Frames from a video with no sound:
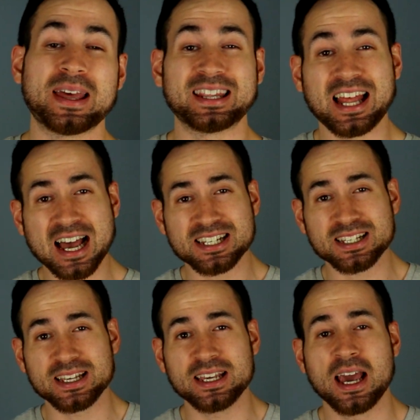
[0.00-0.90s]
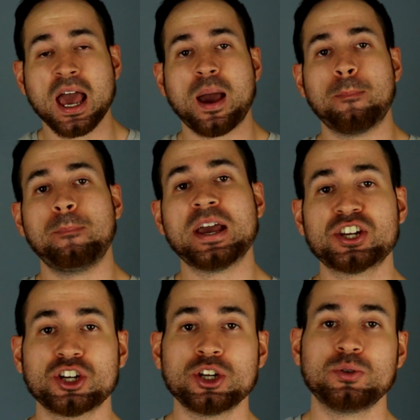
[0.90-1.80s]
And lastly, make
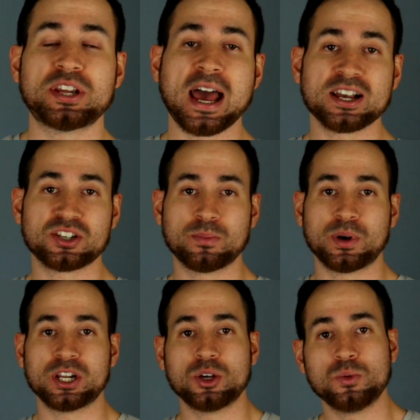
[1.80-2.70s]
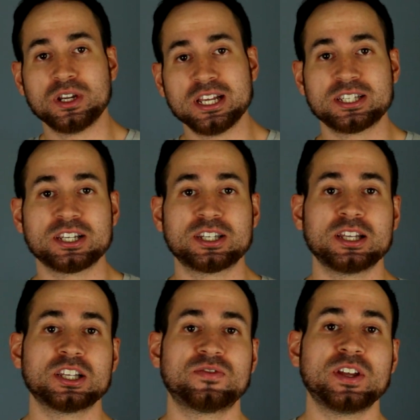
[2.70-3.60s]
sure you tag somebody who needs to
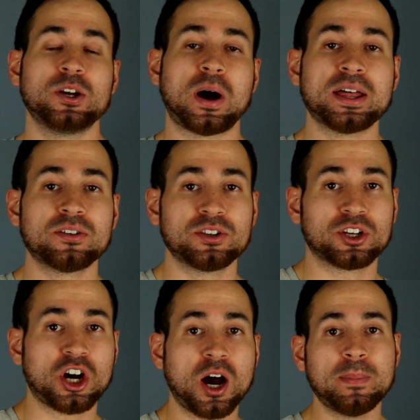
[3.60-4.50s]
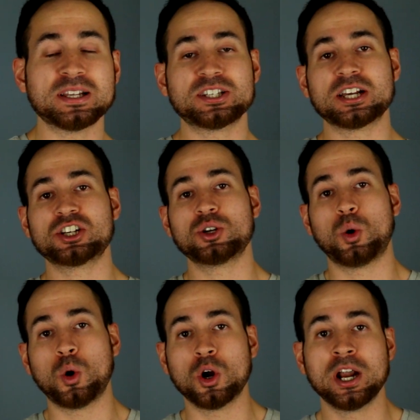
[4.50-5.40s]
see this video either in the comment section
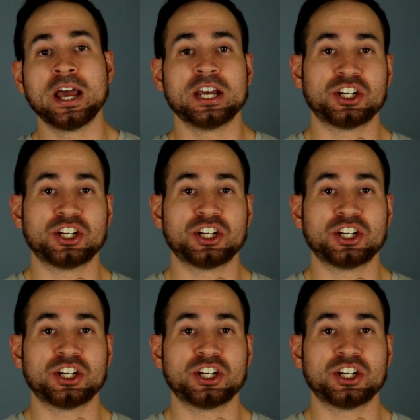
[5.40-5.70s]
or